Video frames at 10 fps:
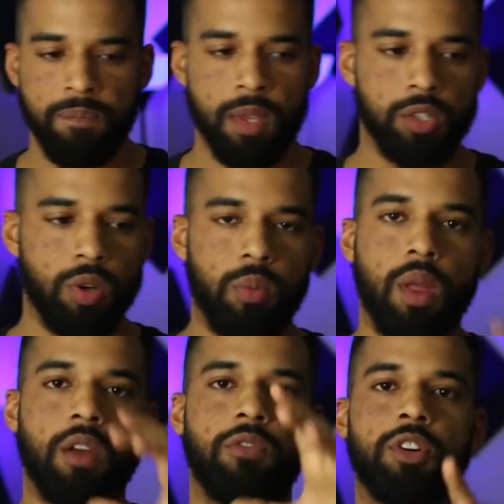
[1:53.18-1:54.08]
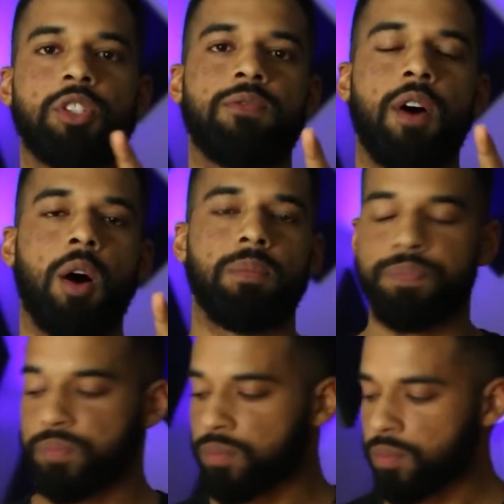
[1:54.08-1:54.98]
So first of all,
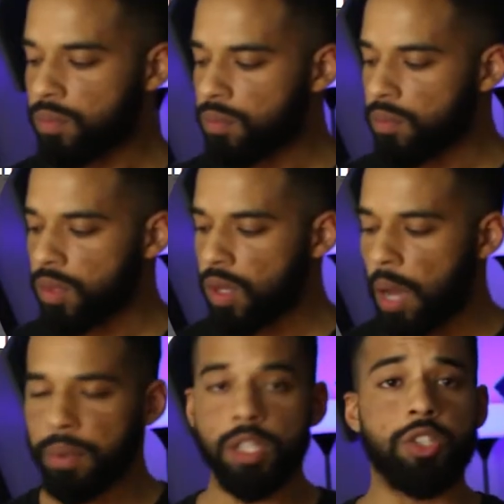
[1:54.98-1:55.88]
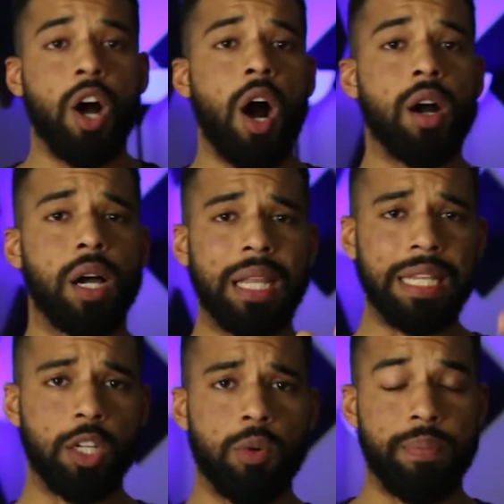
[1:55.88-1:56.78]
I'm going to talk a
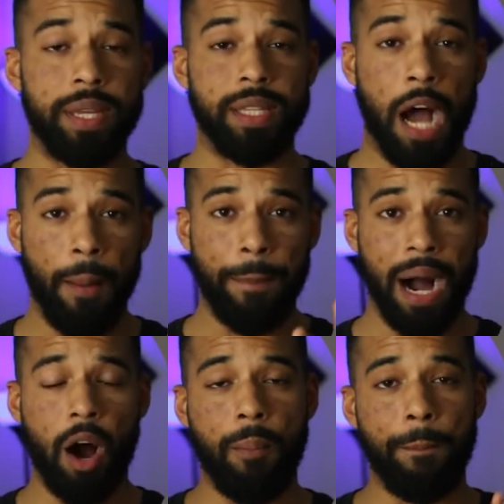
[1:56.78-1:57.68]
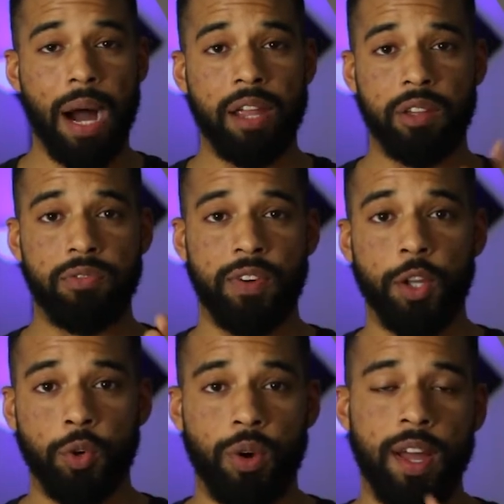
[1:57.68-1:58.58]
little bit about my
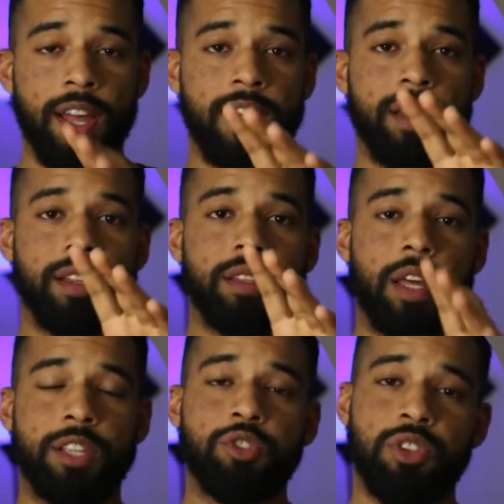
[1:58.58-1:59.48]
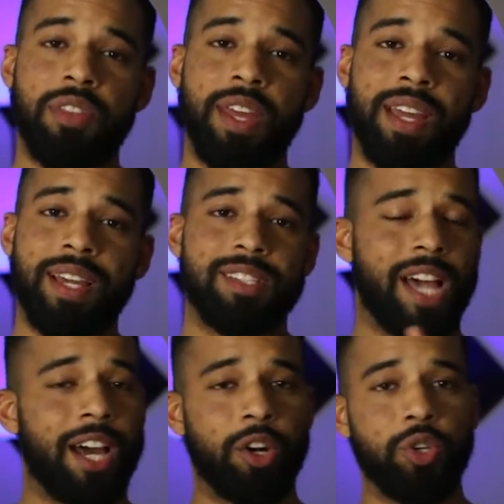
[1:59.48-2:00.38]
funnel. The interesting thing is
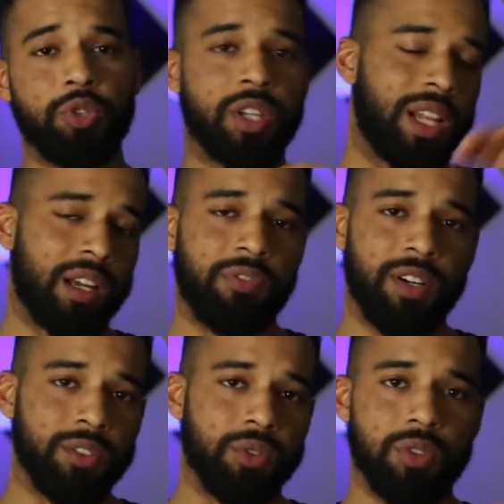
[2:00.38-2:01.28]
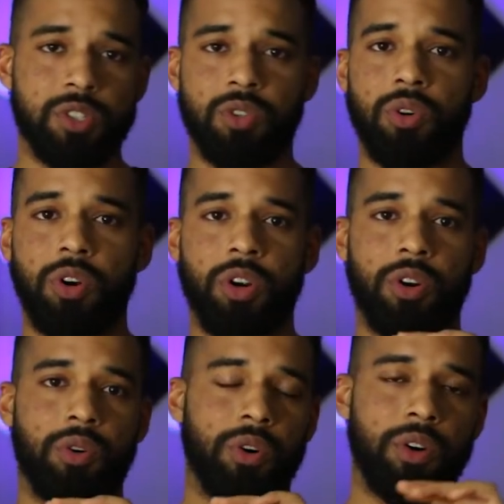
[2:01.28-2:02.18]
I don't use ClickFunnels
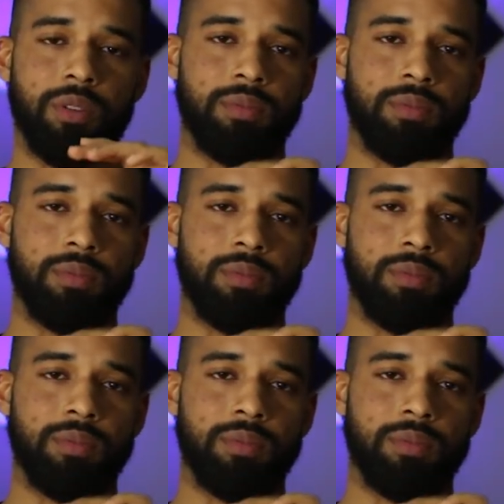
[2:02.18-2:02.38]
or